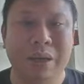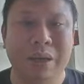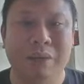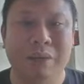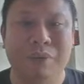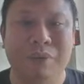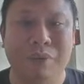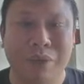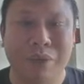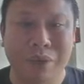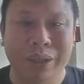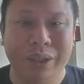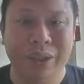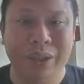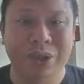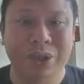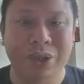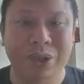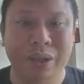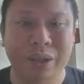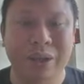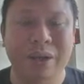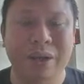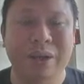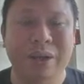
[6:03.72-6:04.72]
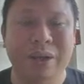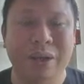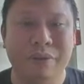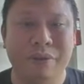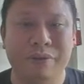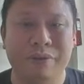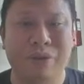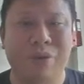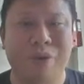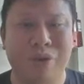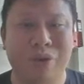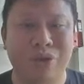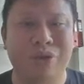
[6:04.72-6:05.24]
the voltages
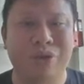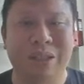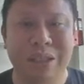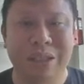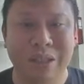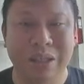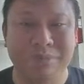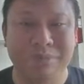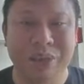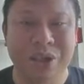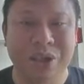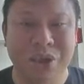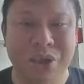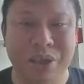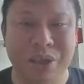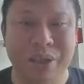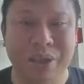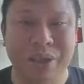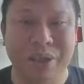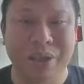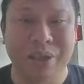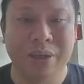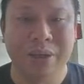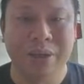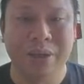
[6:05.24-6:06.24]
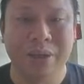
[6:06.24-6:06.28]
for transmission